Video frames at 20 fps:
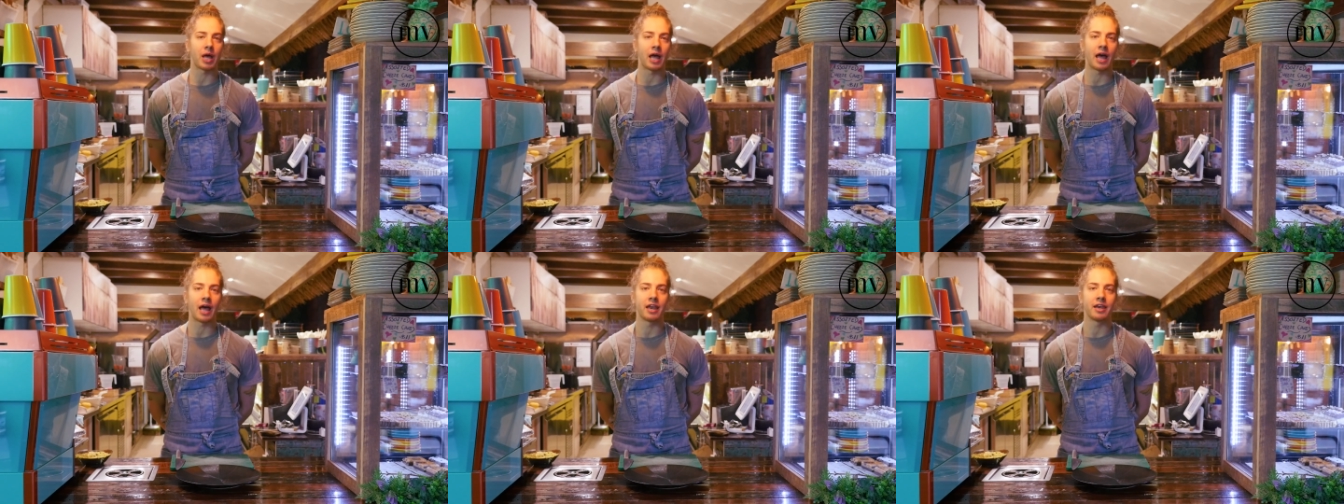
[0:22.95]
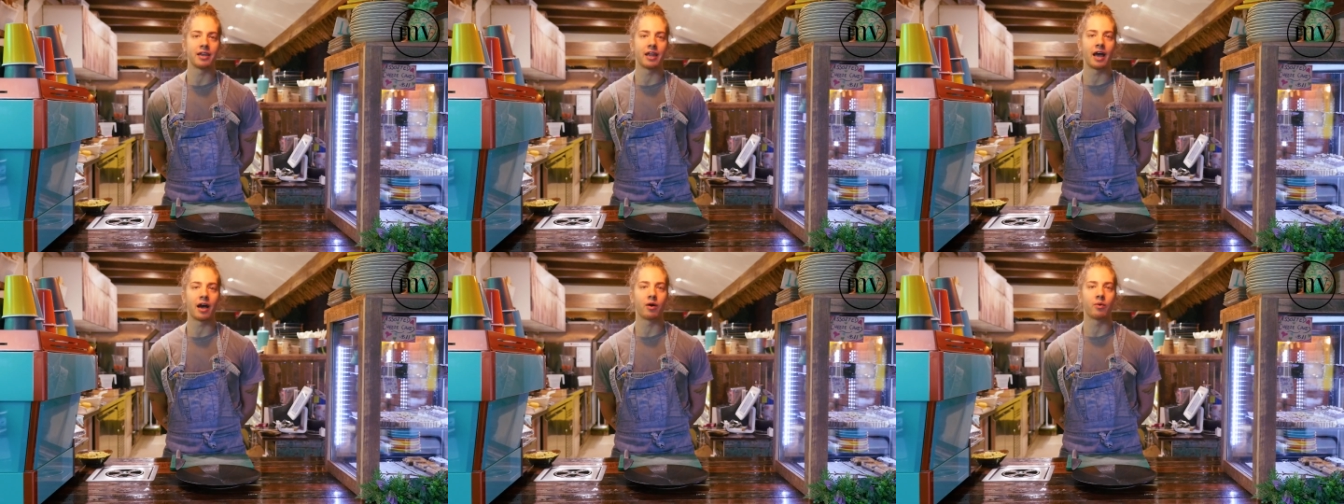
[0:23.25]

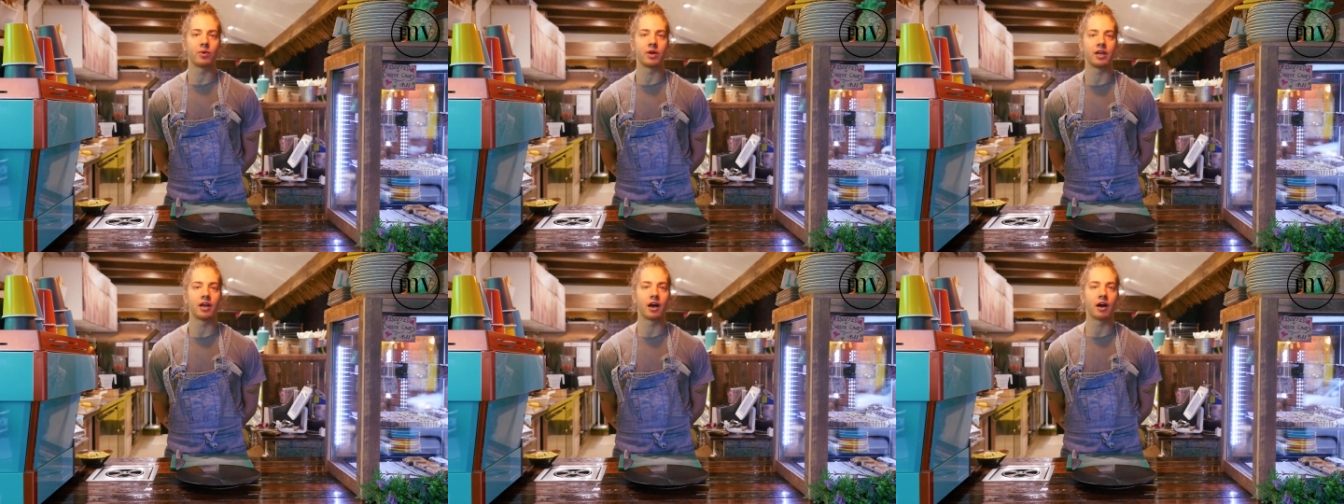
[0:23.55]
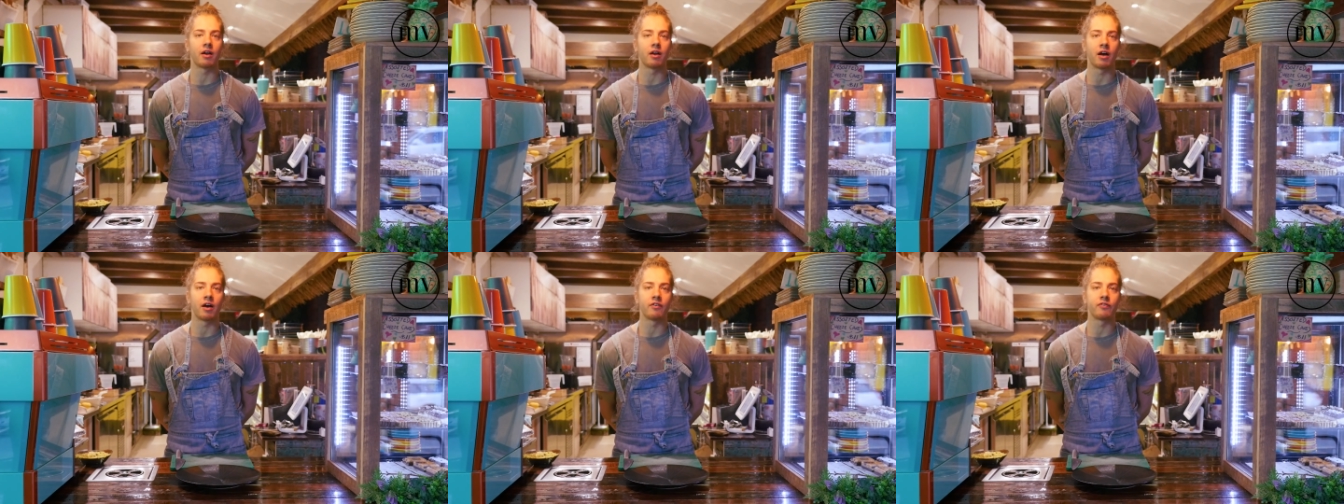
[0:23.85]
and now we
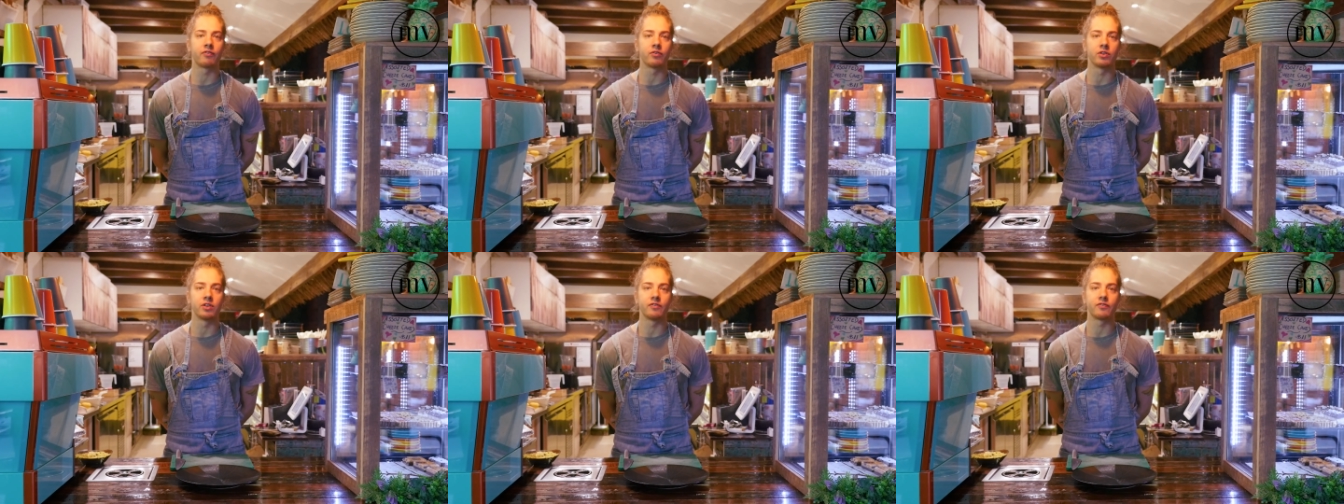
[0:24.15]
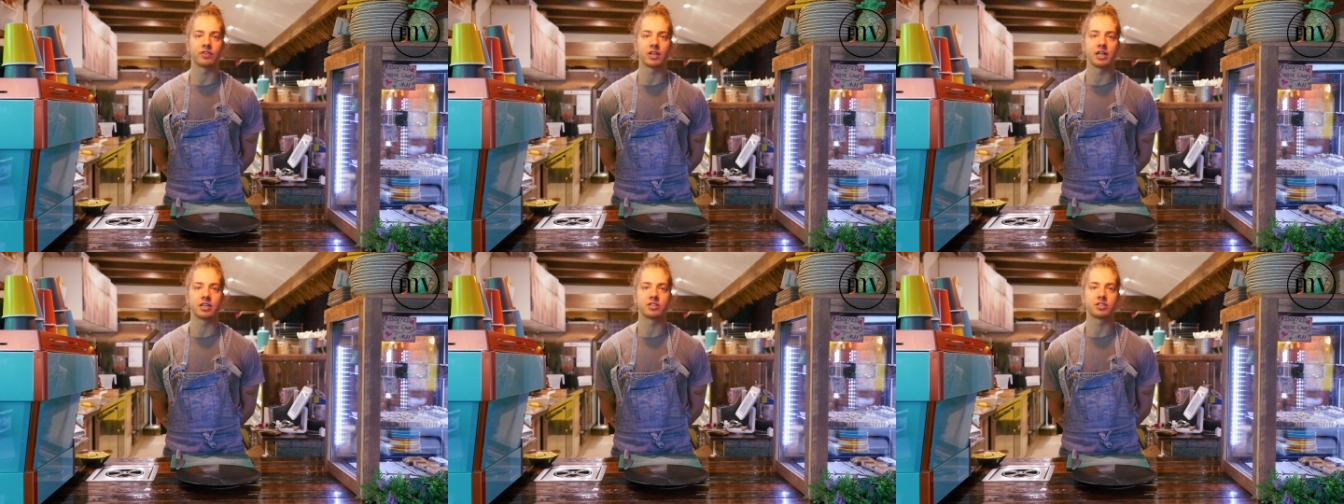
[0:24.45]
are a fully
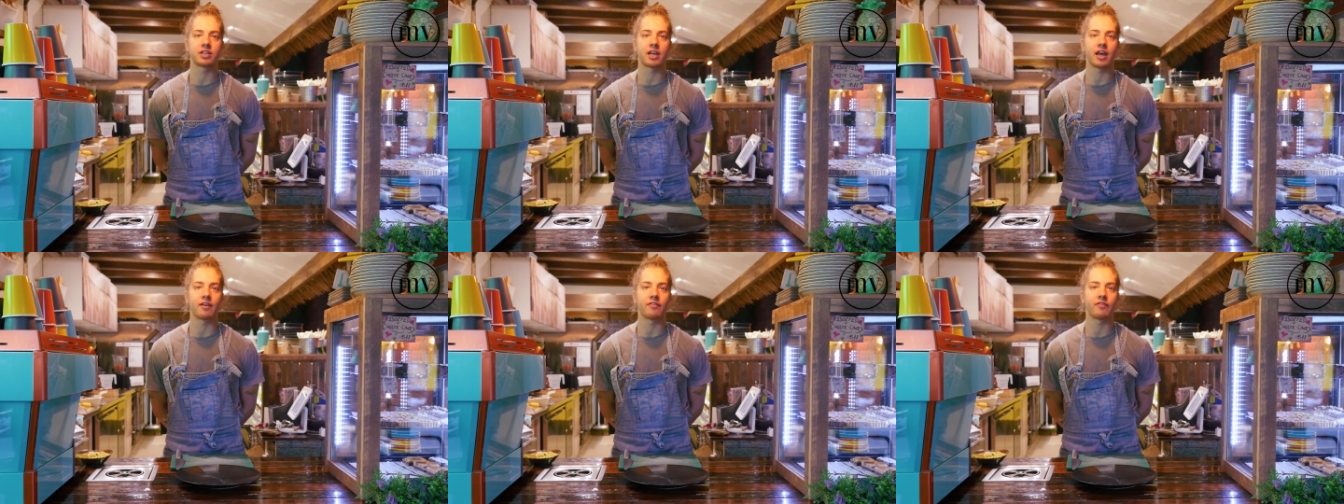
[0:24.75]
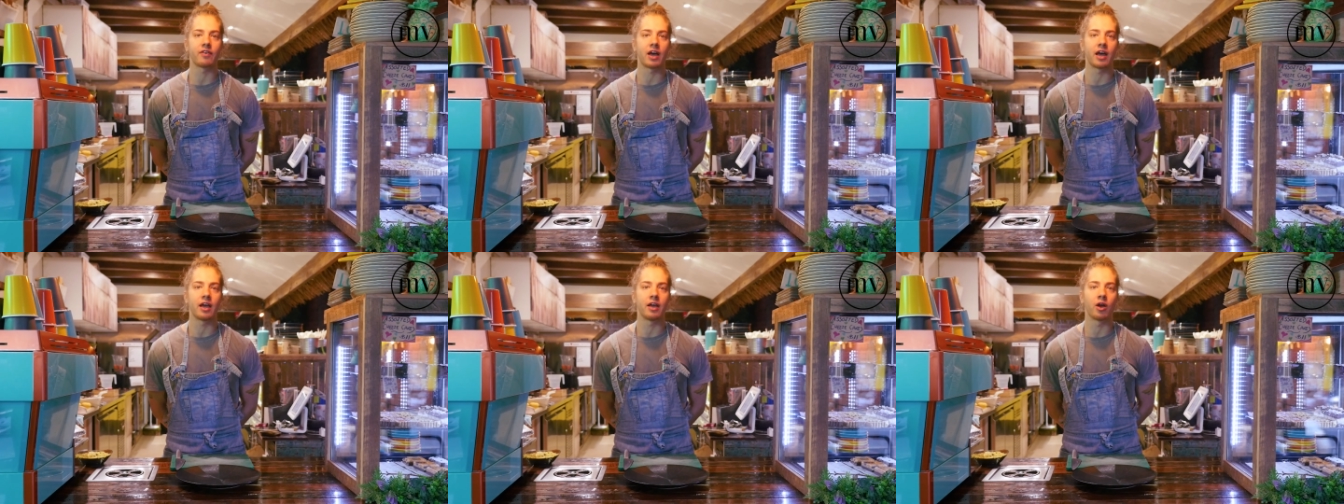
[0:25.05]
fledged
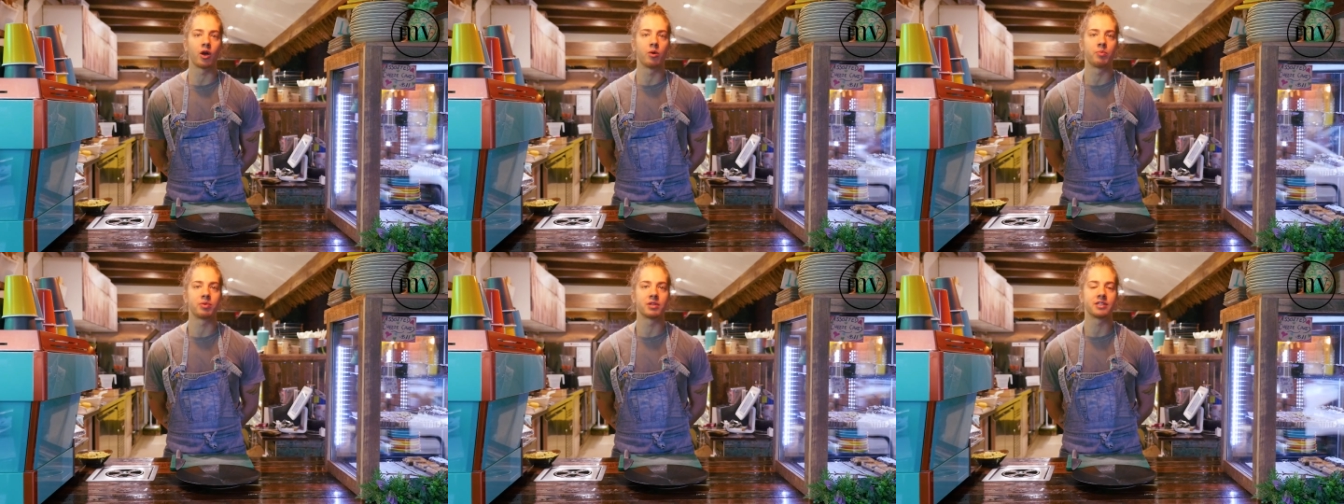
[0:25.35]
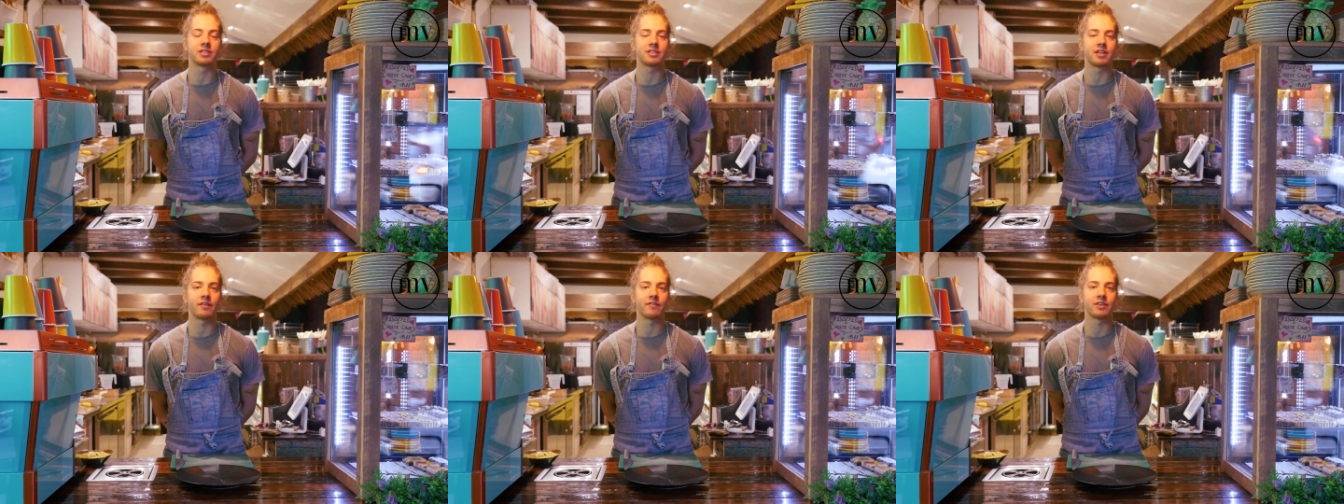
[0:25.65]
cafe, open
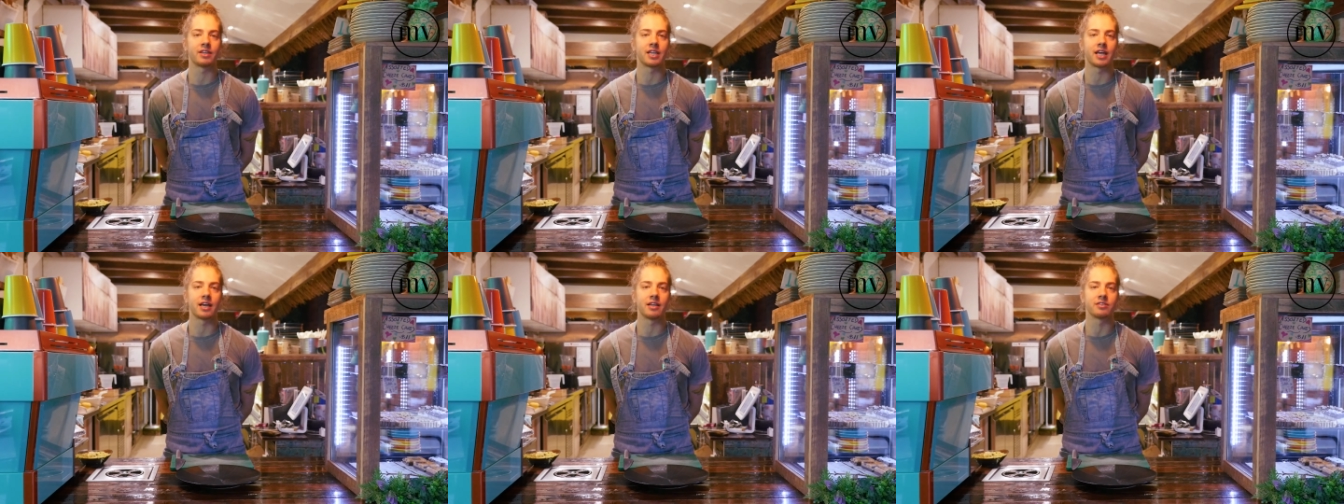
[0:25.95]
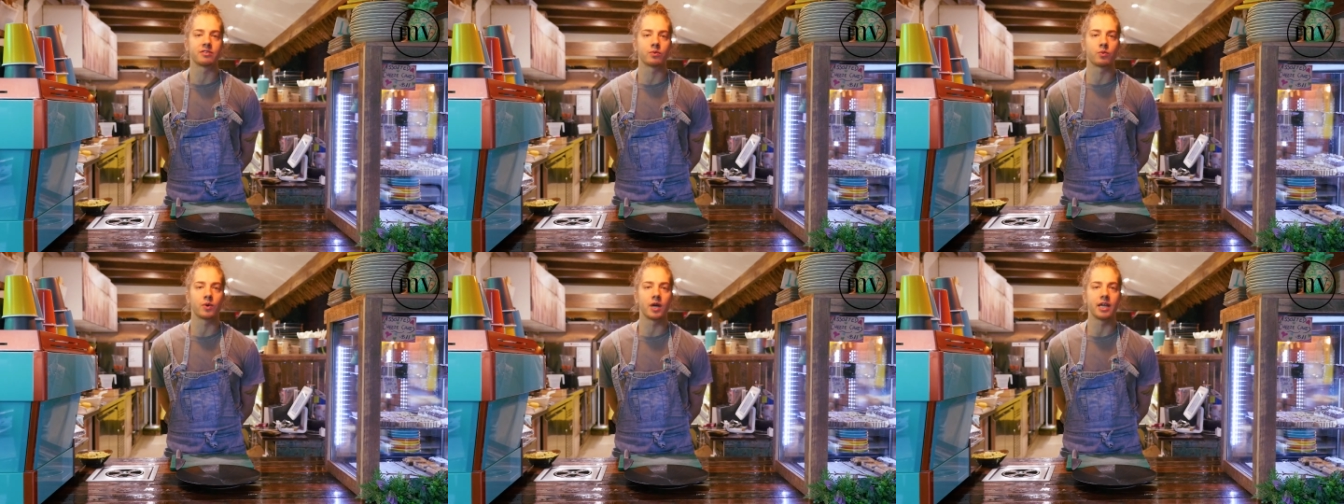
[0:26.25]
7
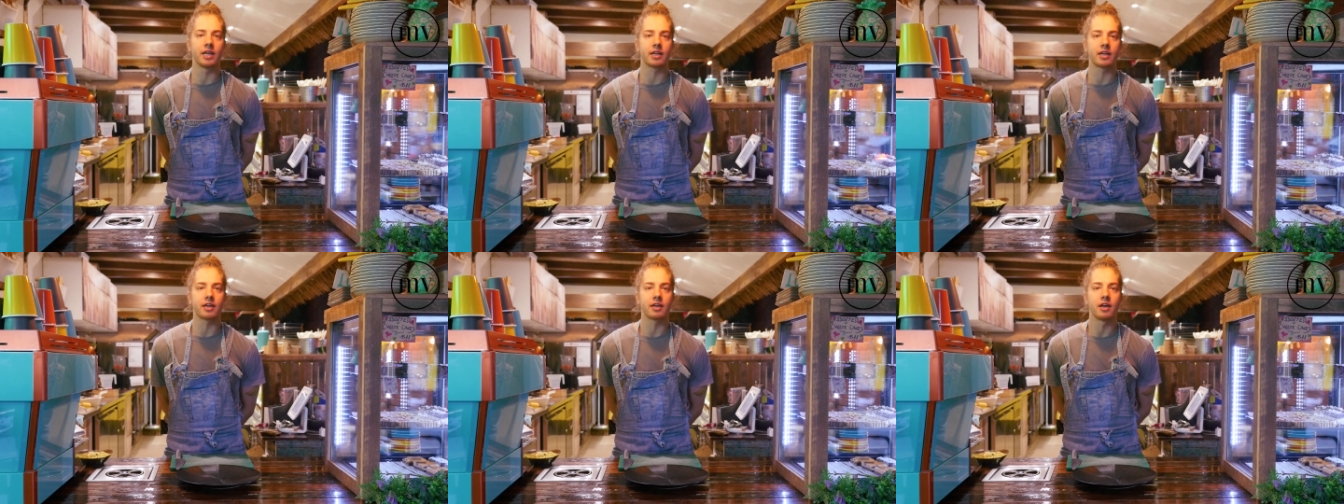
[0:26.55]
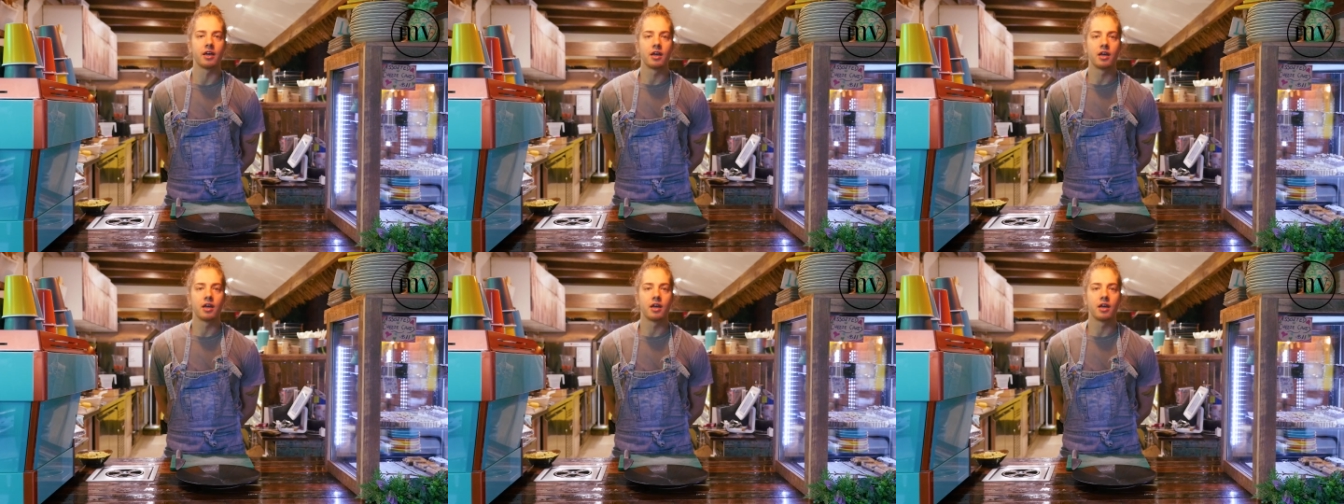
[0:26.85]
days a week,